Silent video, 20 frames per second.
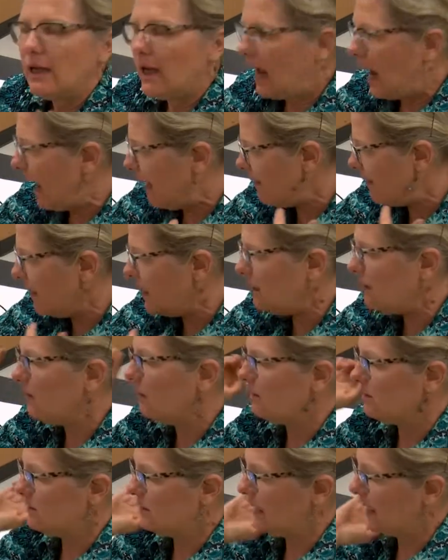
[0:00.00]
and then
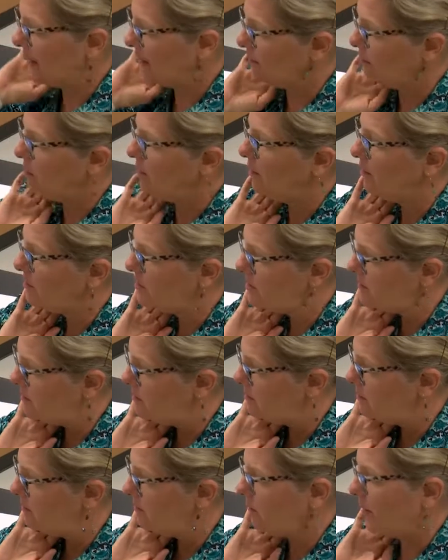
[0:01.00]
take the pulse,
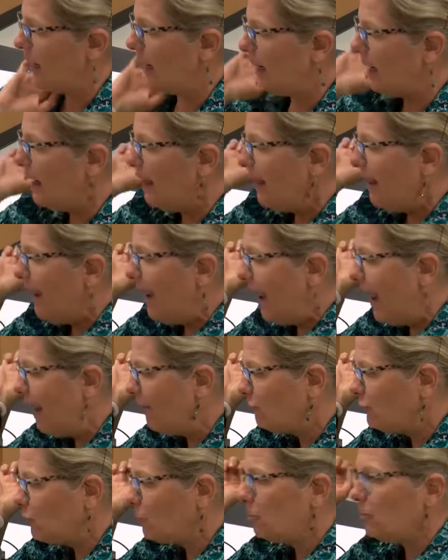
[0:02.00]
okay?
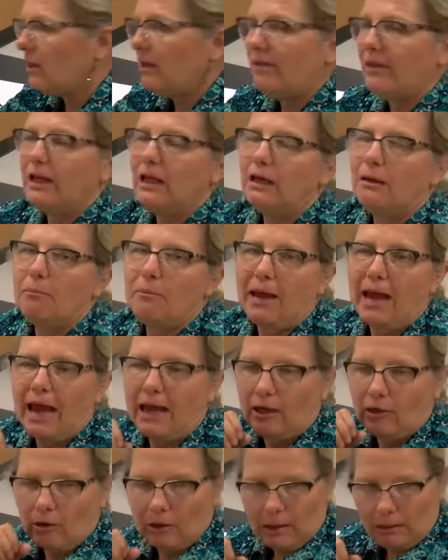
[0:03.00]
After breathing in a
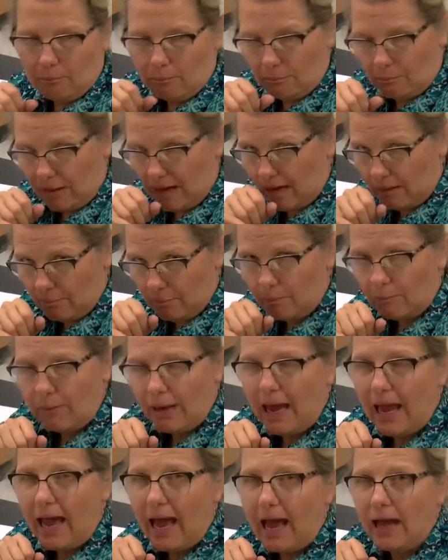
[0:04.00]
bag, you get a paper
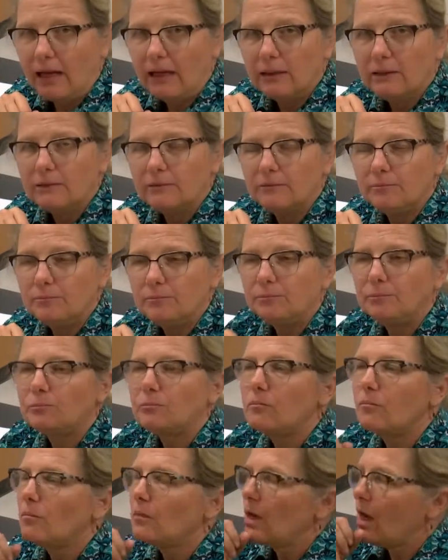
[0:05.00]
bag
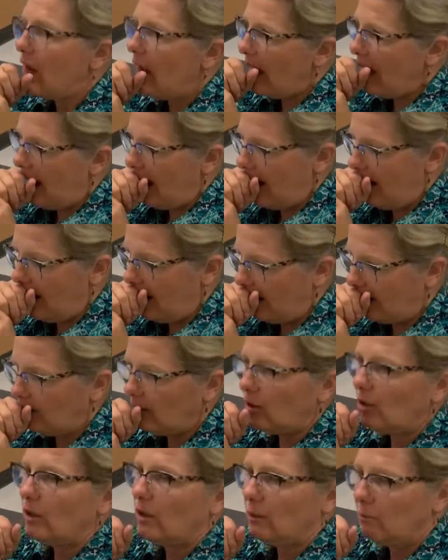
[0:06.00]
and
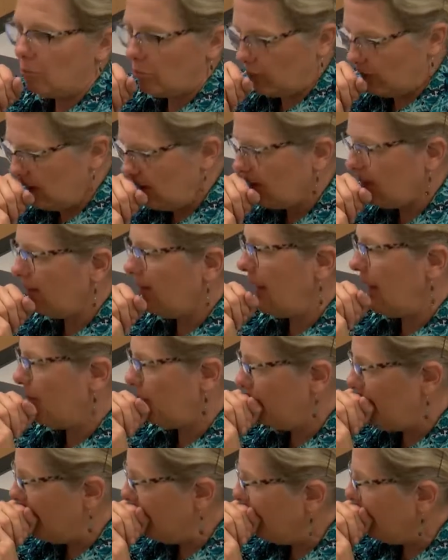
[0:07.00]
you're going to breathe in
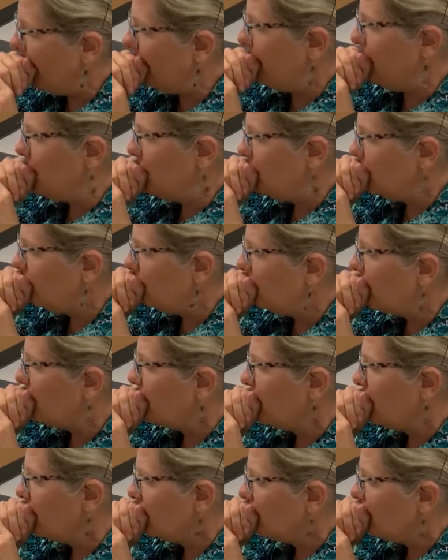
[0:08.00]
that bag,
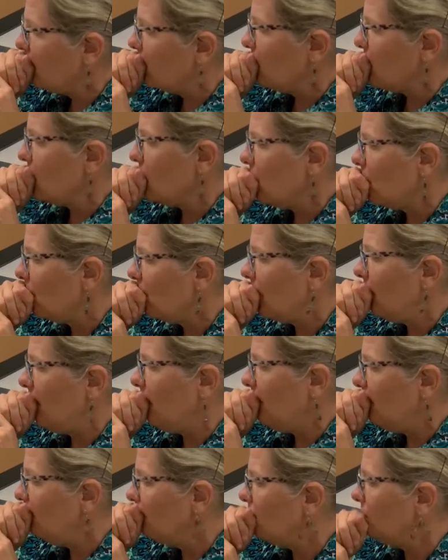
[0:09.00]
okay?
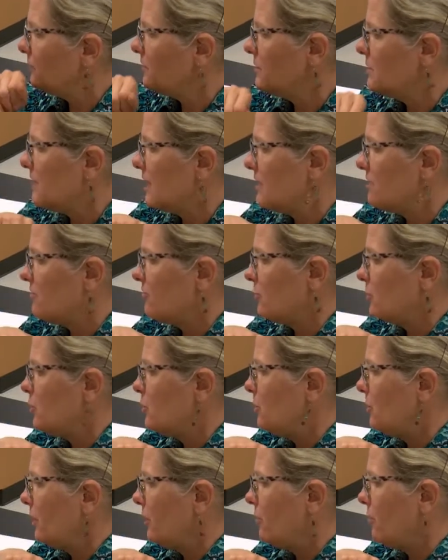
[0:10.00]
It says for
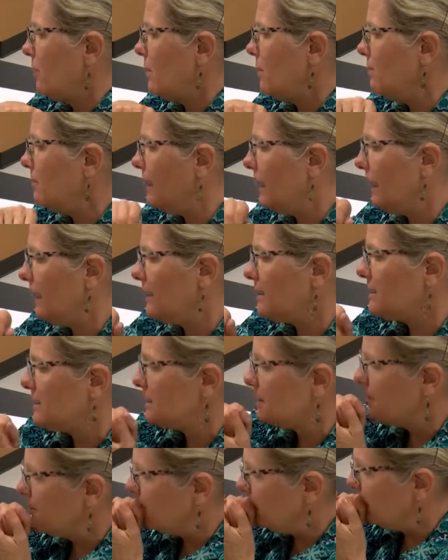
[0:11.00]
2 to 3 minutes,